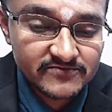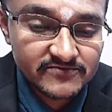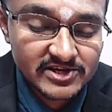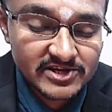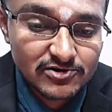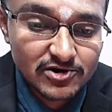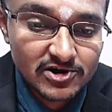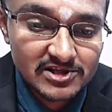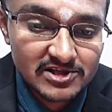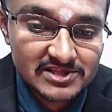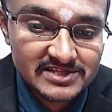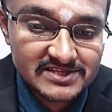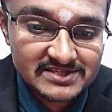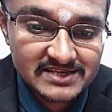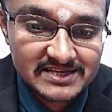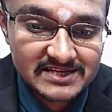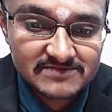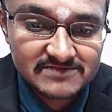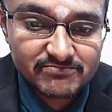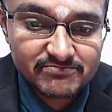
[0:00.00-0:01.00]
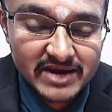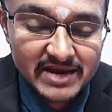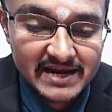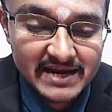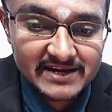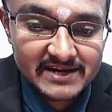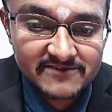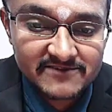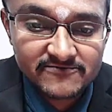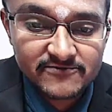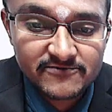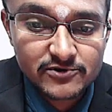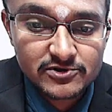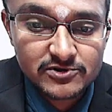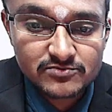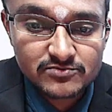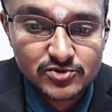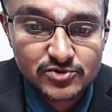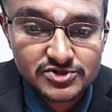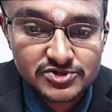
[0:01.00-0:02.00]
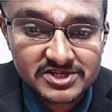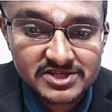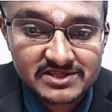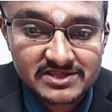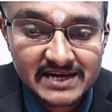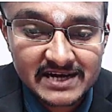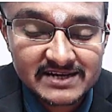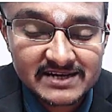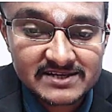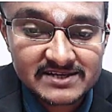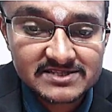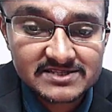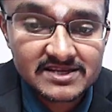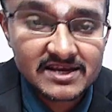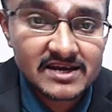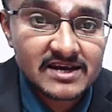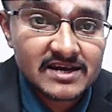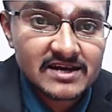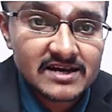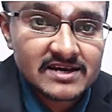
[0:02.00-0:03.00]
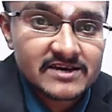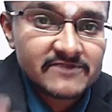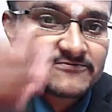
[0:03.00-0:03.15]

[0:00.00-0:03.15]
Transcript: so we call this as back and forth motion. That is,